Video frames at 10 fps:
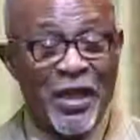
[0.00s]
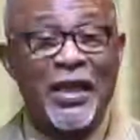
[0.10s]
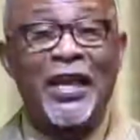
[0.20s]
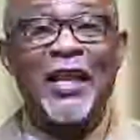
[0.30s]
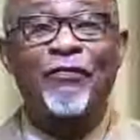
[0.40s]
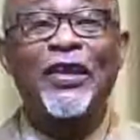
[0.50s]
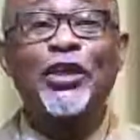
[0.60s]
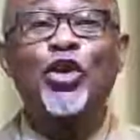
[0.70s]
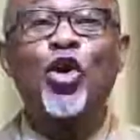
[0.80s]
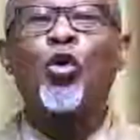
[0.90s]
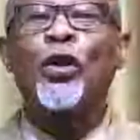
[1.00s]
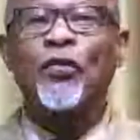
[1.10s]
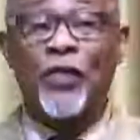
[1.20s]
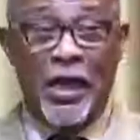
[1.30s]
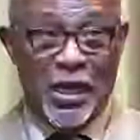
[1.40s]
Living
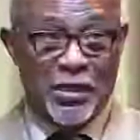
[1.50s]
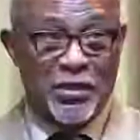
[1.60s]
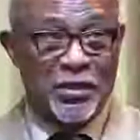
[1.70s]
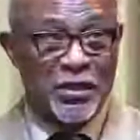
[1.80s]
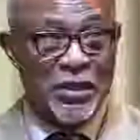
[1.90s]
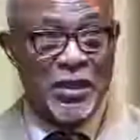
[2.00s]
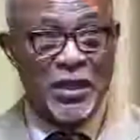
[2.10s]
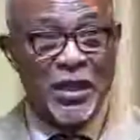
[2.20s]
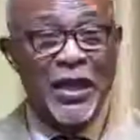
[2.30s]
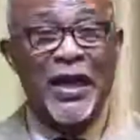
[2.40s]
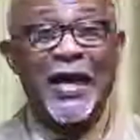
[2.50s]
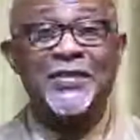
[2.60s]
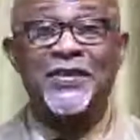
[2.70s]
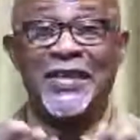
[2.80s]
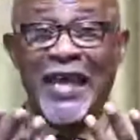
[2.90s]
knowing that
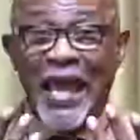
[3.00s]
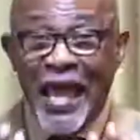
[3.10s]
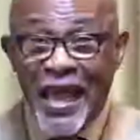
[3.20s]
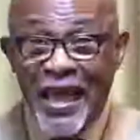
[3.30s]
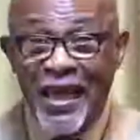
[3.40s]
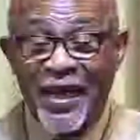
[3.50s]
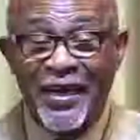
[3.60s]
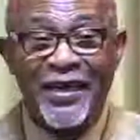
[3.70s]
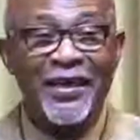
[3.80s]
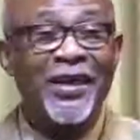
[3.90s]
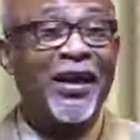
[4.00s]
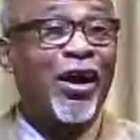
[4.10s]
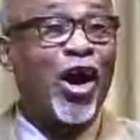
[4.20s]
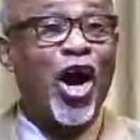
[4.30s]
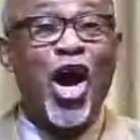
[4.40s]
as an heir
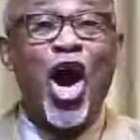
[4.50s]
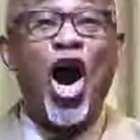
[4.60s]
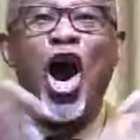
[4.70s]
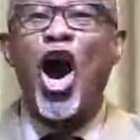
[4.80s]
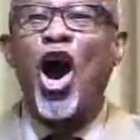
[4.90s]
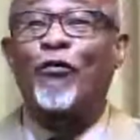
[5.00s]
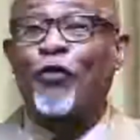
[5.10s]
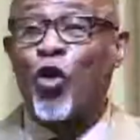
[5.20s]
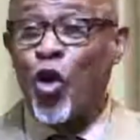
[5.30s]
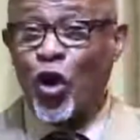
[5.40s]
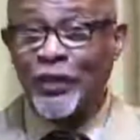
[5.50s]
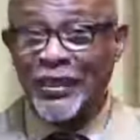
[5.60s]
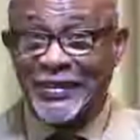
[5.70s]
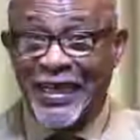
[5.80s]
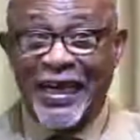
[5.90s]
of all
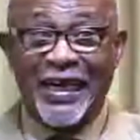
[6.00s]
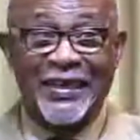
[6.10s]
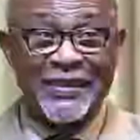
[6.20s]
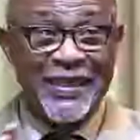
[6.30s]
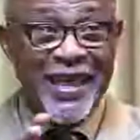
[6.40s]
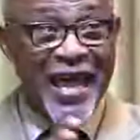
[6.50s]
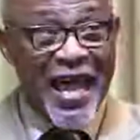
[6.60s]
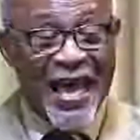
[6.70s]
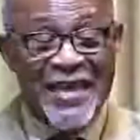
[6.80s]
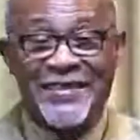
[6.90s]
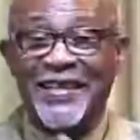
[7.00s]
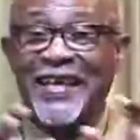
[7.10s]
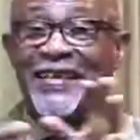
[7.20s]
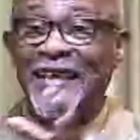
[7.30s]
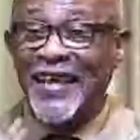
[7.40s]
that God has
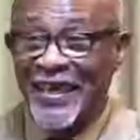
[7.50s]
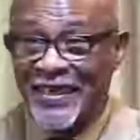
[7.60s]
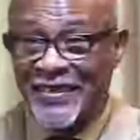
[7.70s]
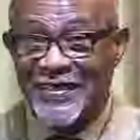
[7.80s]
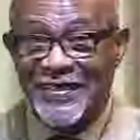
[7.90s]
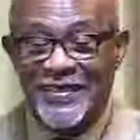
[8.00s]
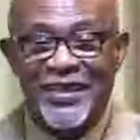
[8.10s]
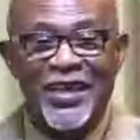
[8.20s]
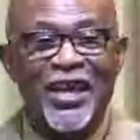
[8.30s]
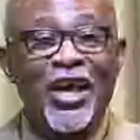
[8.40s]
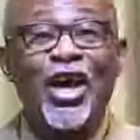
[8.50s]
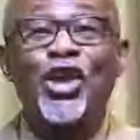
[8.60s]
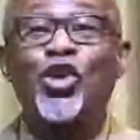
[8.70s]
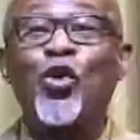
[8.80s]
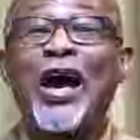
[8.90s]
and is,
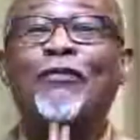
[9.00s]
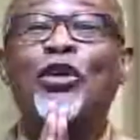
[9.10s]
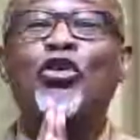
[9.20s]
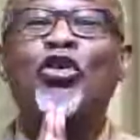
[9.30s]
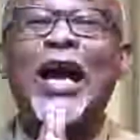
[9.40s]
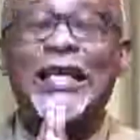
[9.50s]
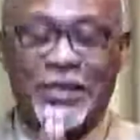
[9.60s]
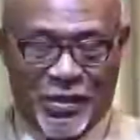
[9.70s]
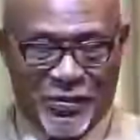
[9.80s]
you have a right